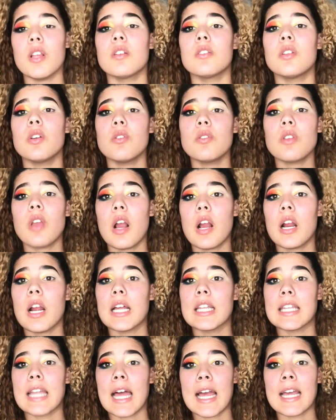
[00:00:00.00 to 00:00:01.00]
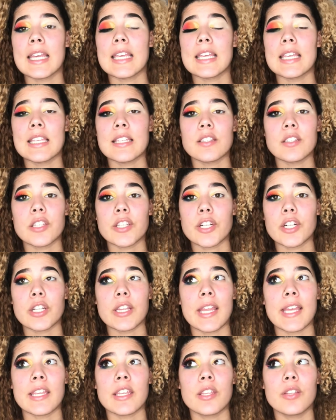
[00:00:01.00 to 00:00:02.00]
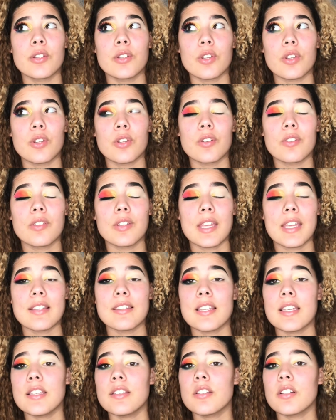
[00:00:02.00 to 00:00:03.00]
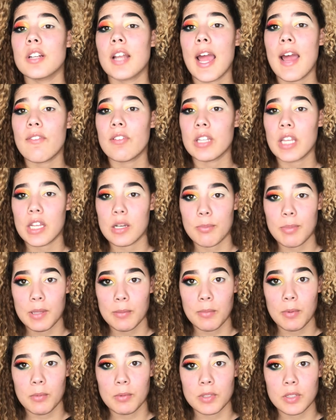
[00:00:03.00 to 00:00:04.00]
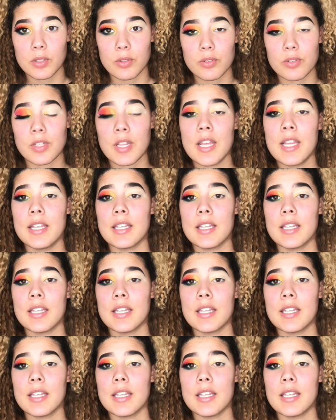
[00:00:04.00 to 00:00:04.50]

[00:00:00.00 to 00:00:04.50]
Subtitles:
those are a lot easier. Like it's easier to have a lot of pigment with those.